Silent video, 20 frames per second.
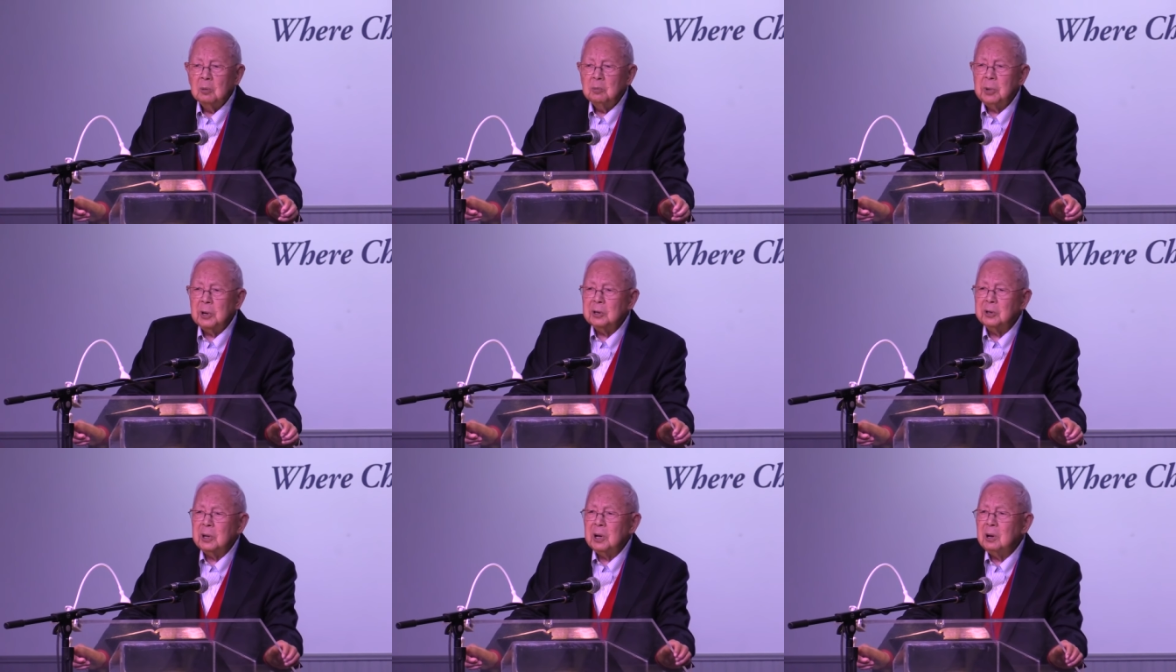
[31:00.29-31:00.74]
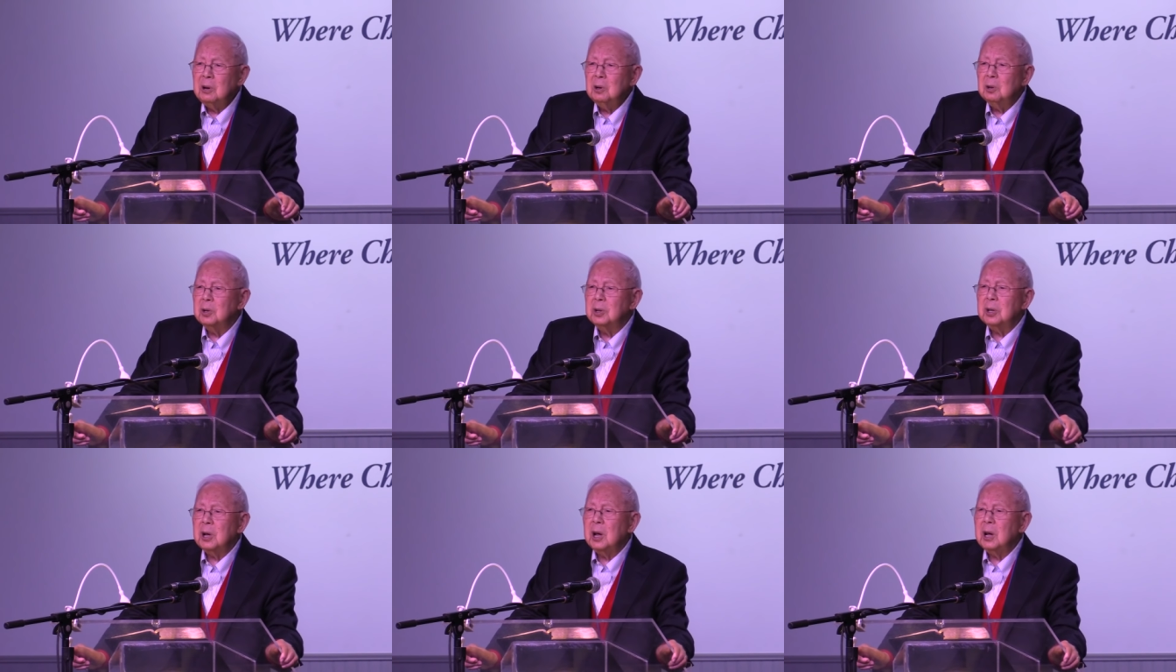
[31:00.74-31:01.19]
But
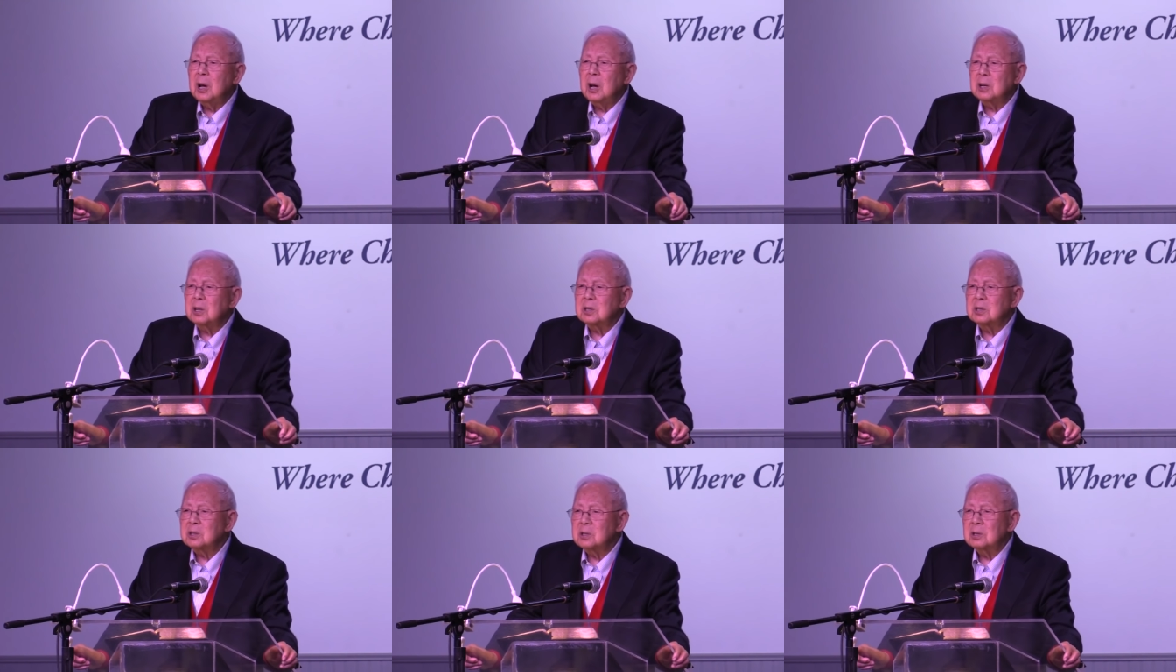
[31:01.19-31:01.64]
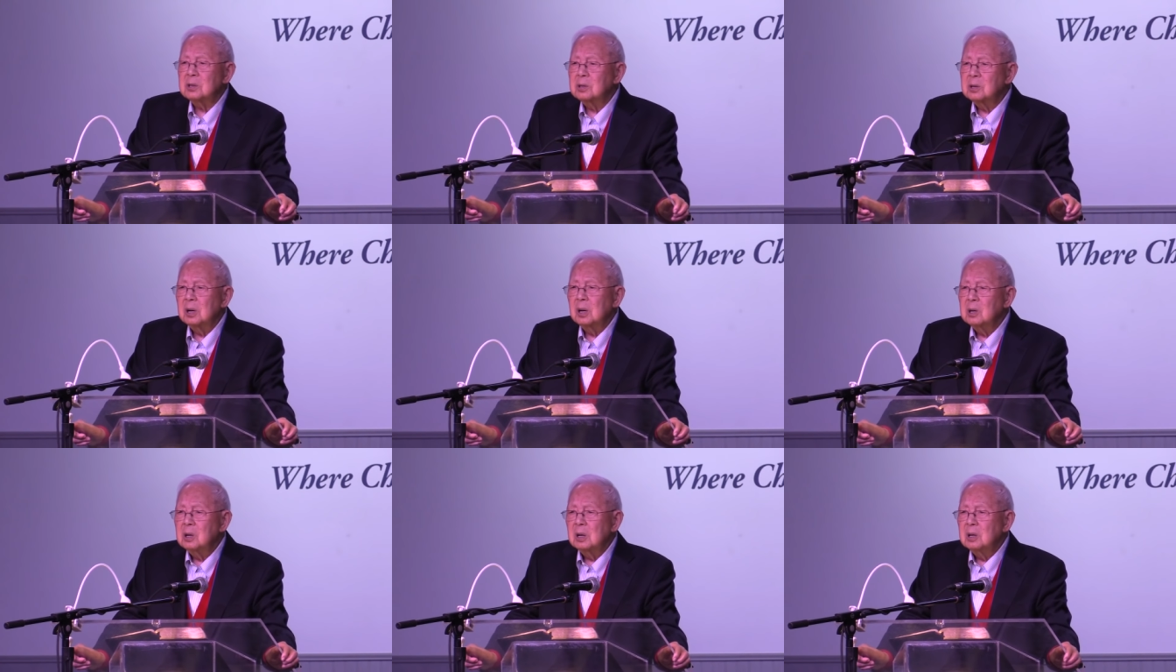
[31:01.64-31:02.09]
Timothy, as
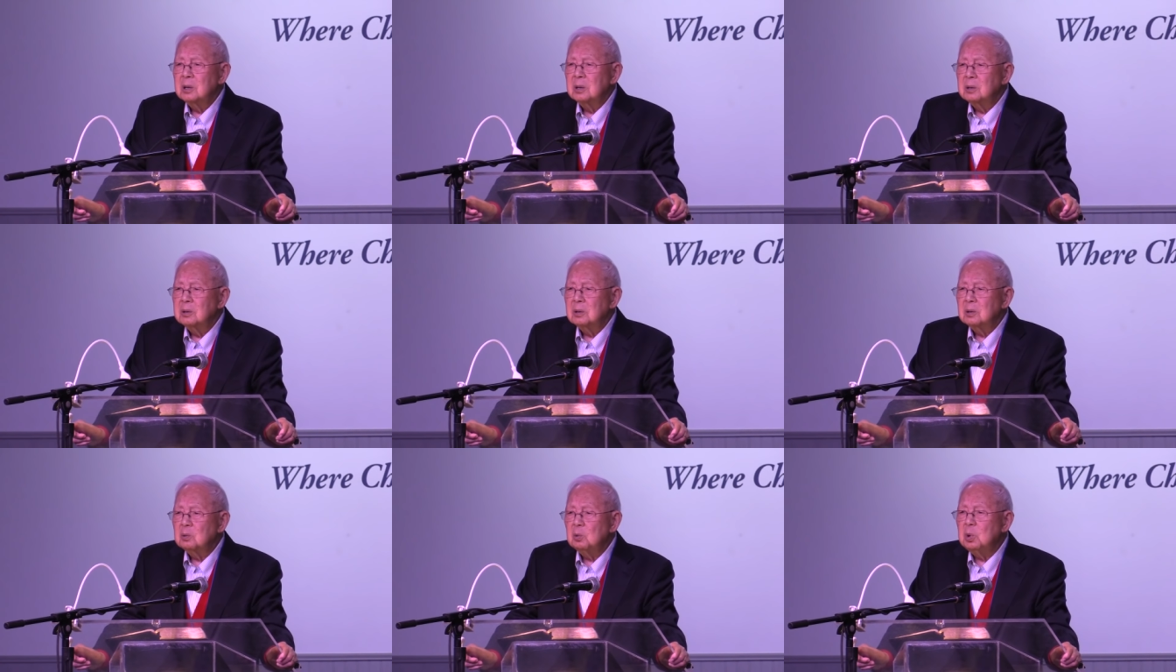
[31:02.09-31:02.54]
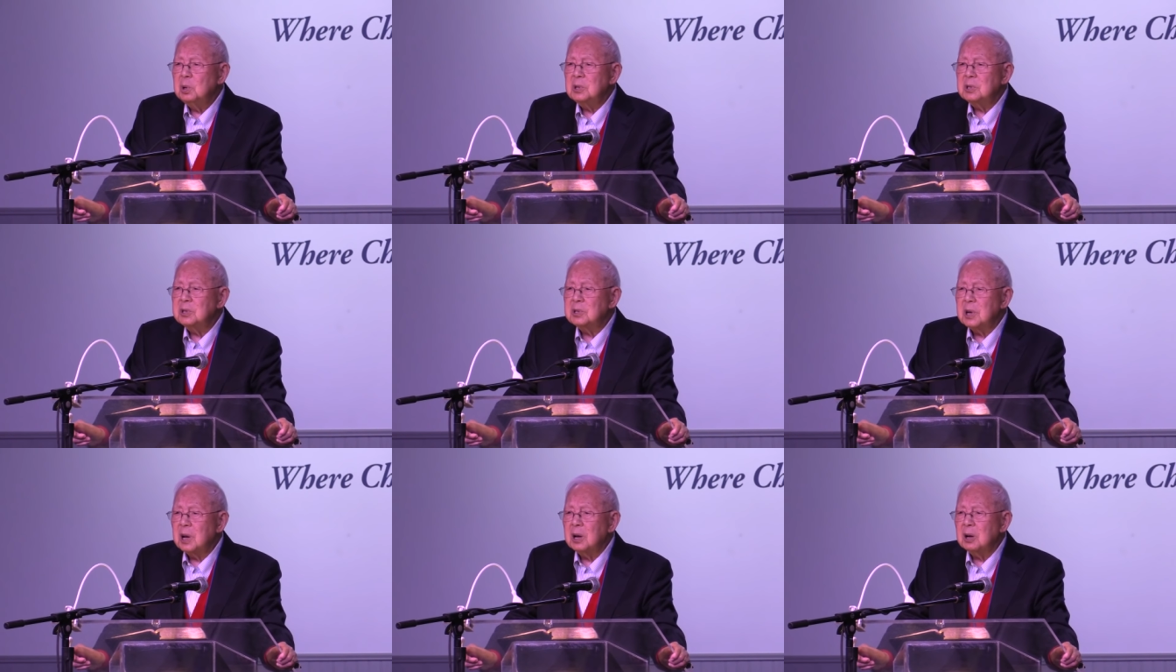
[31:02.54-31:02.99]

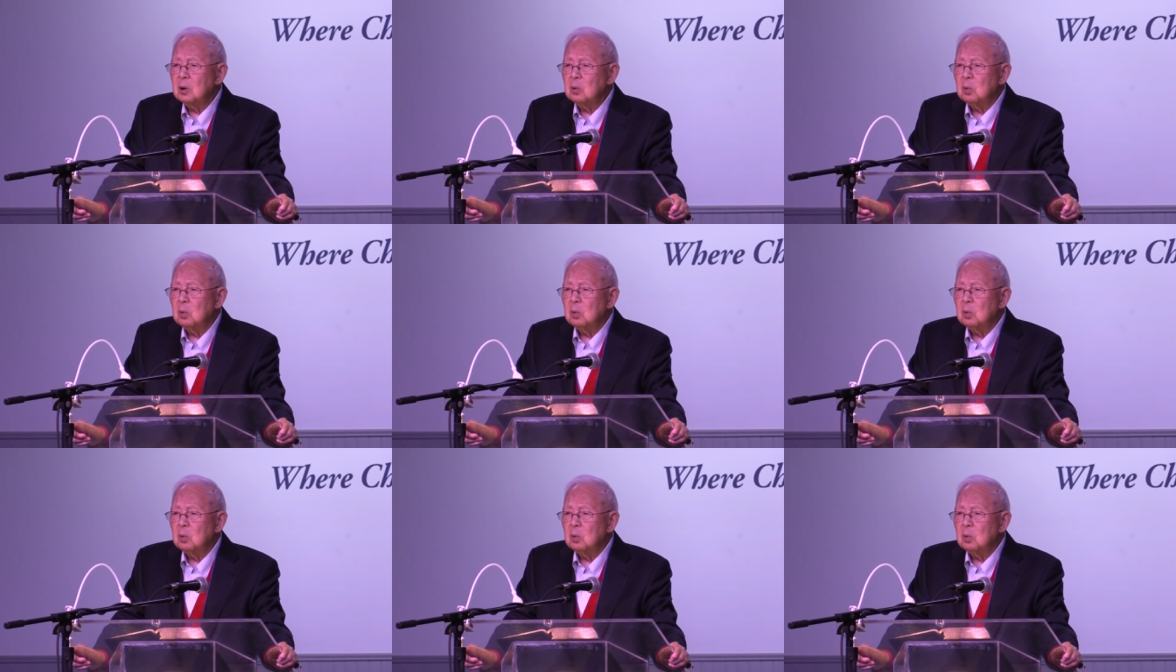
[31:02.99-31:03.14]
we say,